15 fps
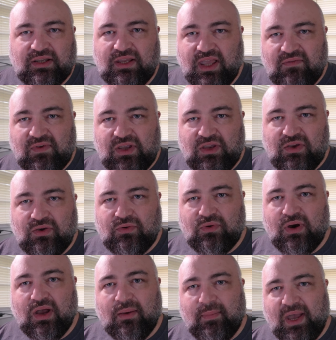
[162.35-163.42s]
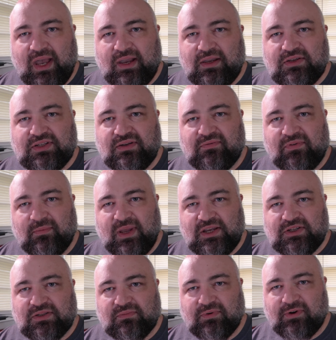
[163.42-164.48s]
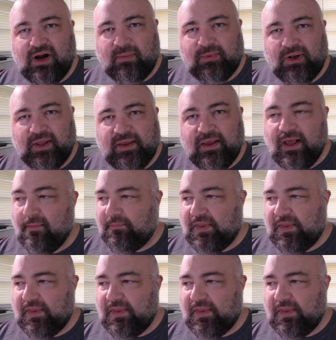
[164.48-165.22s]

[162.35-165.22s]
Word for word: giving you package information properly.